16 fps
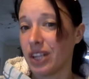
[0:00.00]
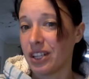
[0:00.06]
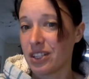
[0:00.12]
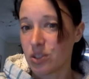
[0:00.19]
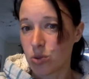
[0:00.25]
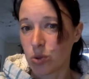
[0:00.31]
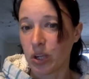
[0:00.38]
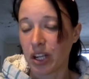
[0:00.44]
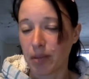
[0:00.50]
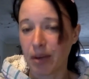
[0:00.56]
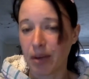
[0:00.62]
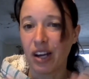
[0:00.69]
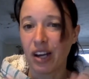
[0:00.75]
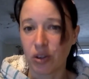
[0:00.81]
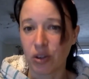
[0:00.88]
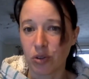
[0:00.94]
It's talking about
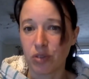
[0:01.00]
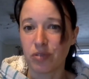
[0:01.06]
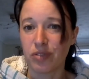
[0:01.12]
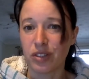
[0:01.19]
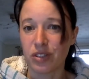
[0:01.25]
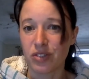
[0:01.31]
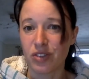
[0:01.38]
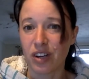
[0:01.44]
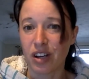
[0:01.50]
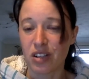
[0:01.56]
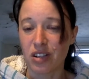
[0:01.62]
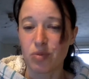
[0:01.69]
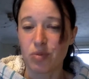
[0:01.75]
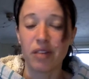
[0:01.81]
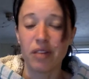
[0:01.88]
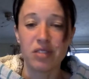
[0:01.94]
how God feels for us,
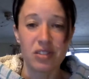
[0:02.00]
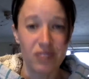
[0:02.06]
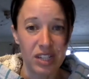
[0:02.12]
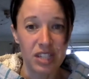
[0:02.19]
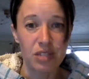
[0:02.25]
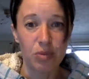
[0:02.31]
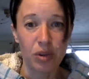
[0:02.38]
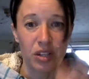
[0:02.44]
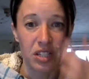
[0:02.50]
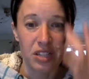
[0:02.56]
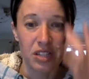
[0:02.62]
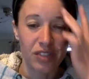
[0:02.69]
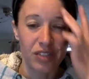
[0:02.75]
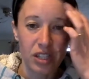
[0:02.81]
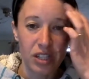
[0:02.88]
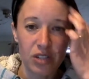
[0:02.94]
whereas these words in
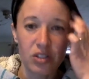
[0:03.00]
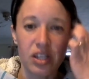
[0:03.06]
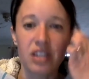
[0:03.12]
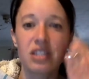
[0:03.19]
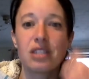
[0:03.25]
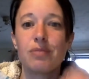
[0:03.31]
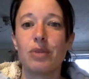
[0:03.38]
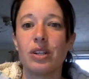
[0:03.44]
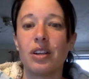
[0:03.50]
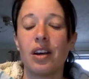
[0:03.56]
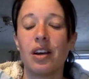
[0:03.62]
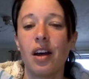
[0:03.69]
the New Testament